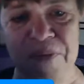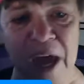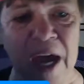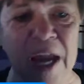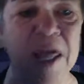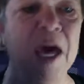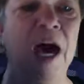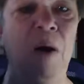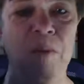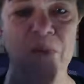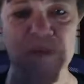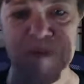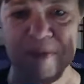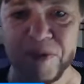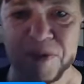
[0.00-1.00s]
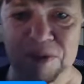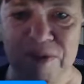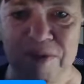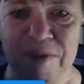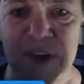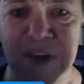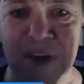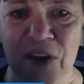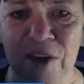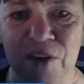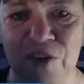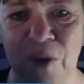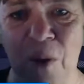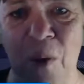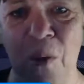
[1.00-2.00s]
Anyhow,
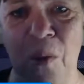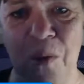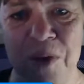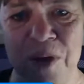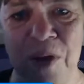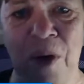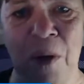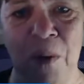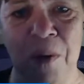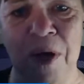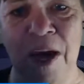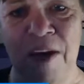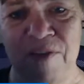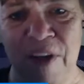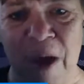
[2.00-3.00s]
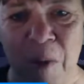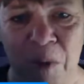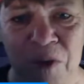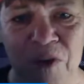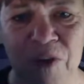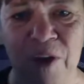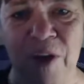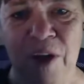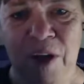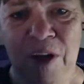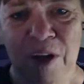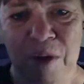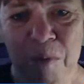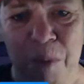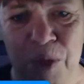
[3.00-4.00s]
so, as I was
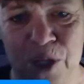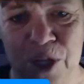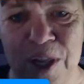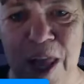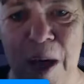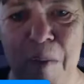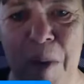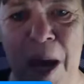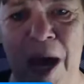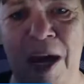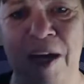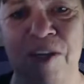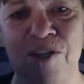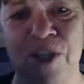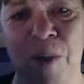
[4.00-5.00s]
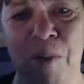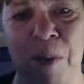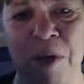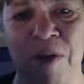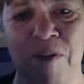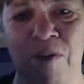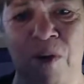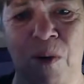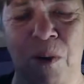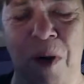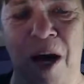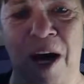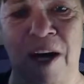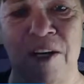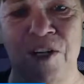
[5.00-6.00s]
pushing that package up into the
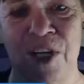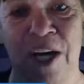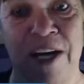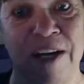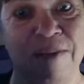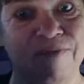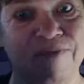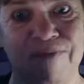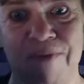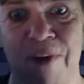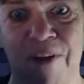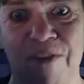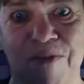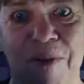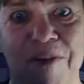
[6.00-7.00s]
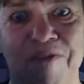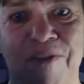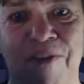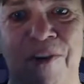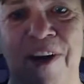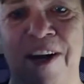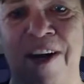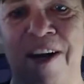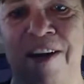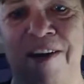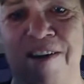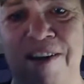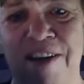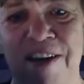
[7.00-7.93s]
garage, I lost my footing and